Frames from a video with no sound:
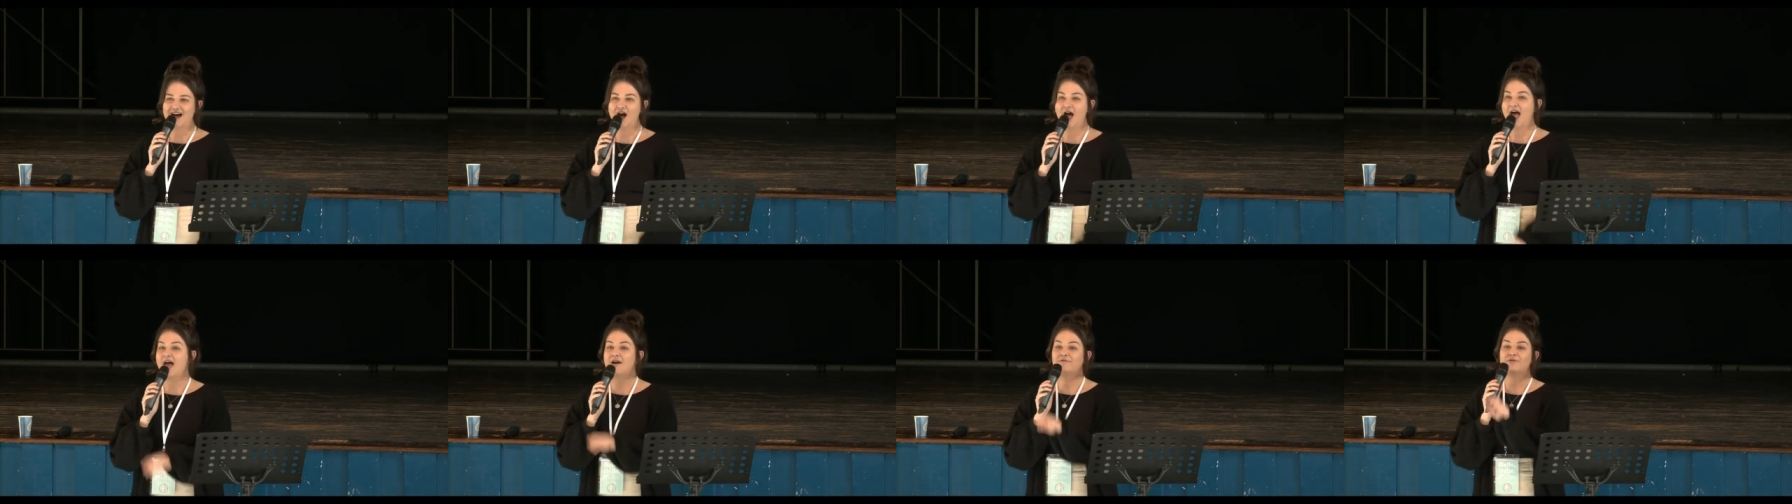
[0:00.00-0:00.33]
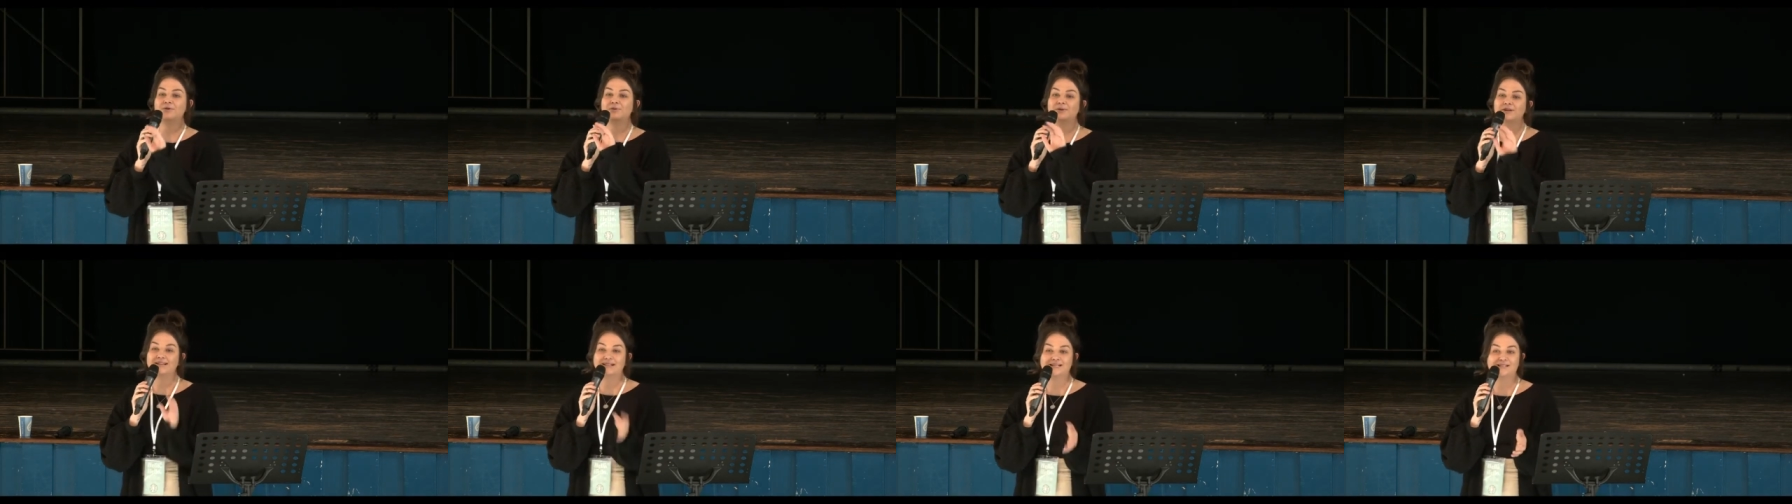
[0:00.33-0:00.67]

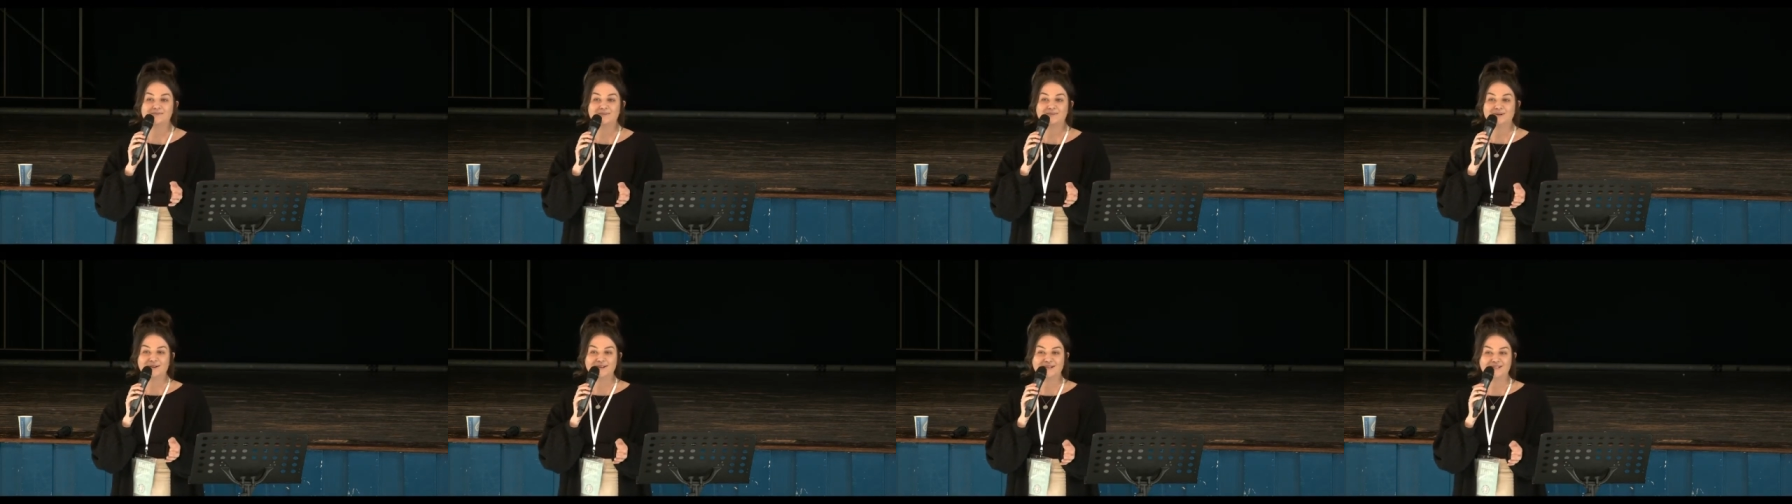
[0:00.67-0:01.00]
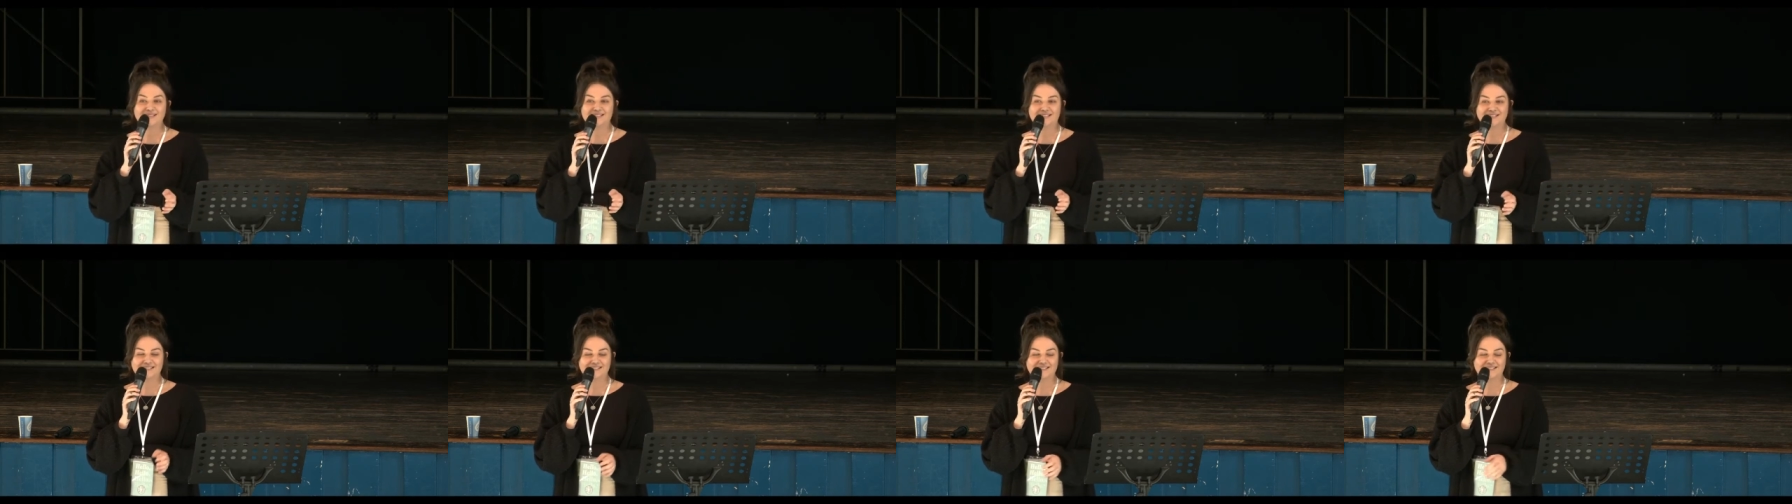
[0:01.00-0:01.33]
everyone
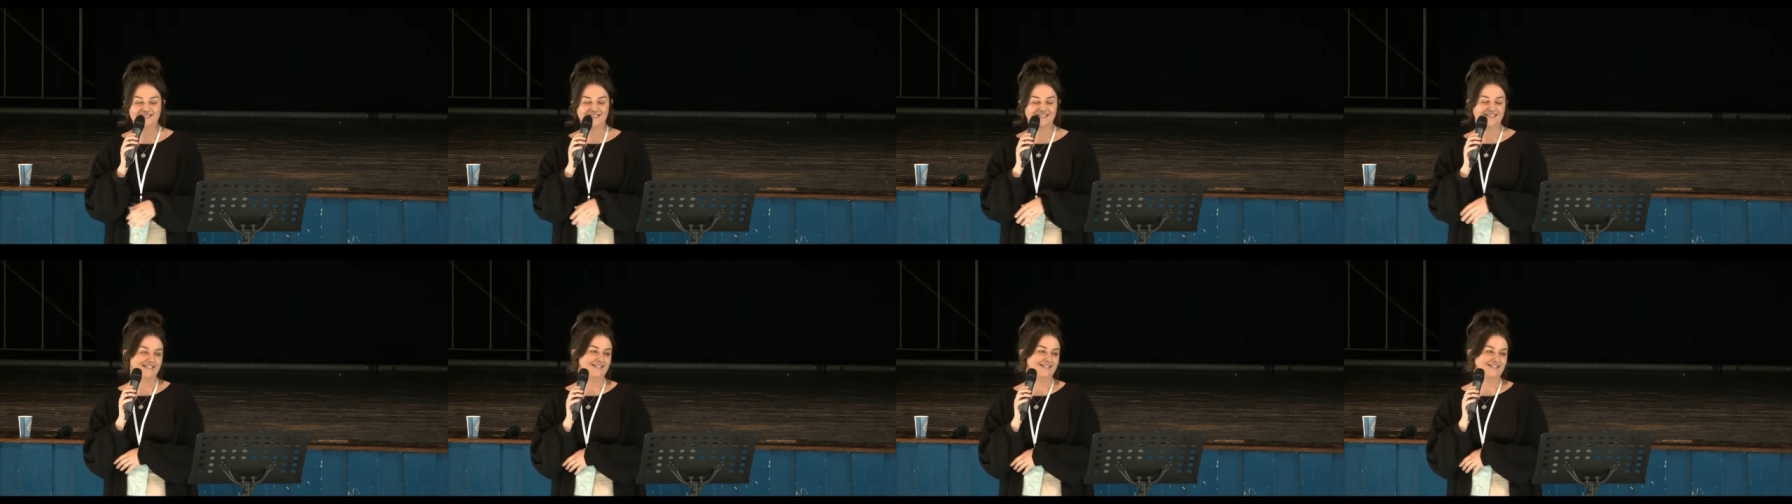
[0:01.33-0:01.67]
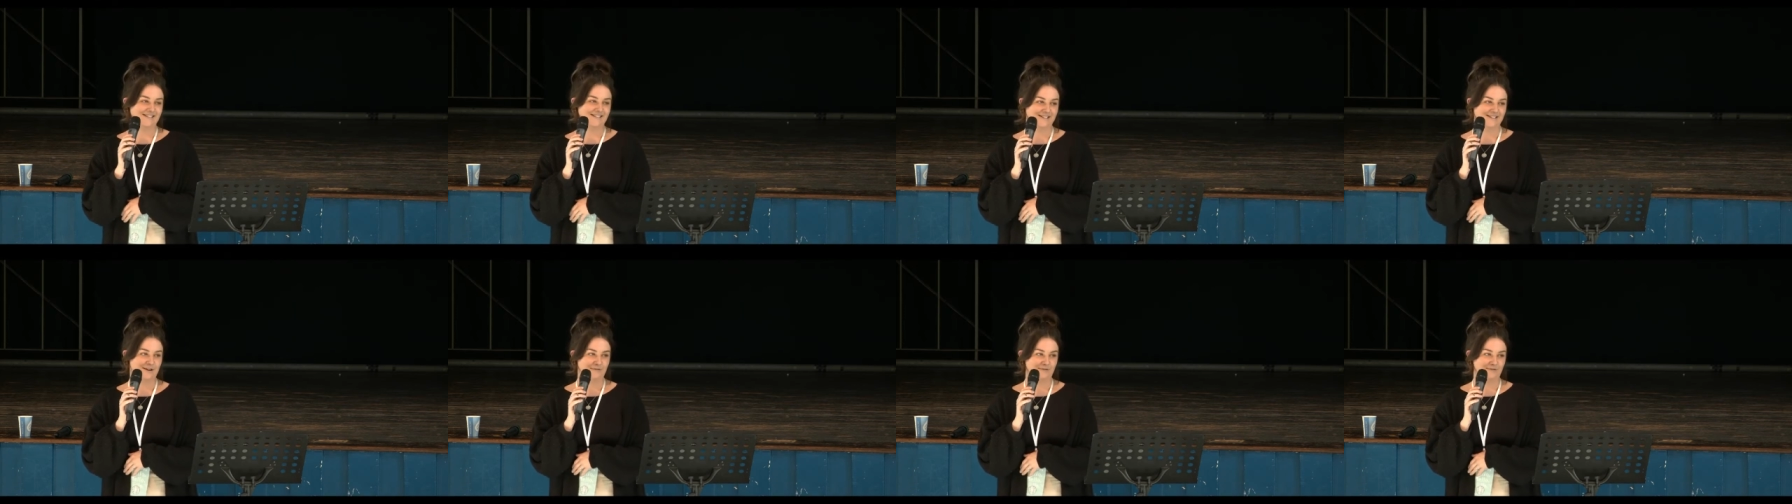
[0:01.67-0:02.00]
experiences
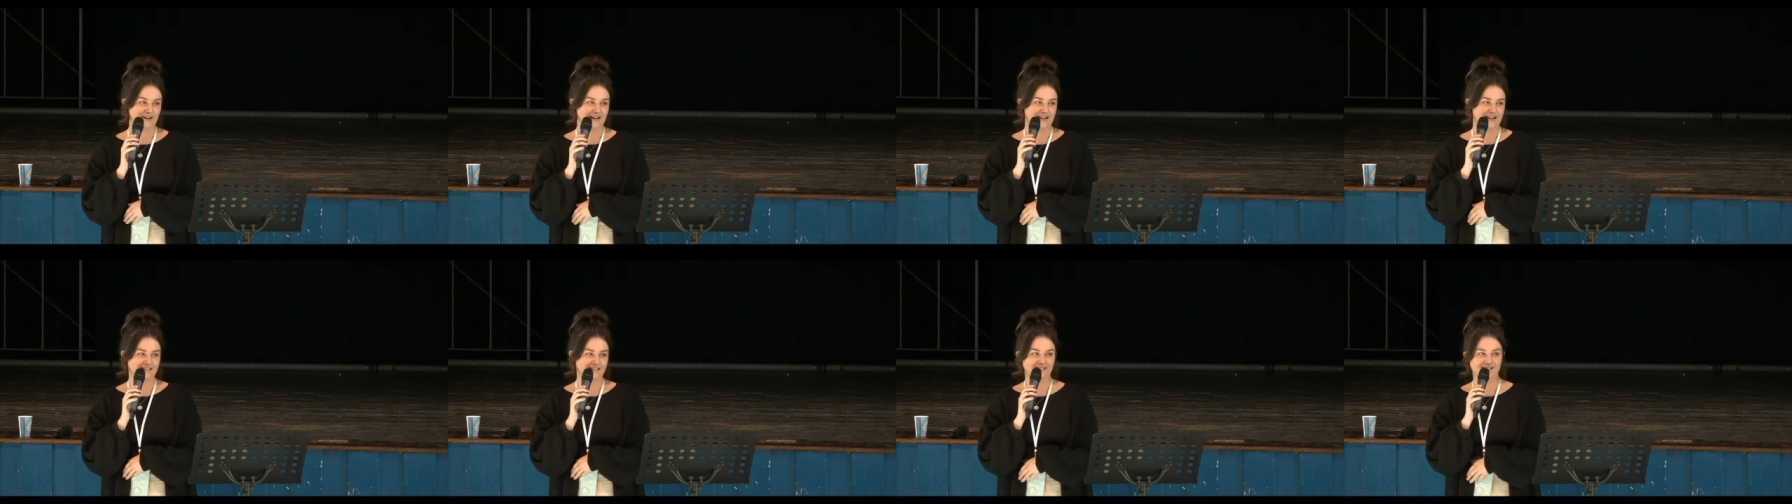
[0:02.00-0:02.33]
Jesus differently.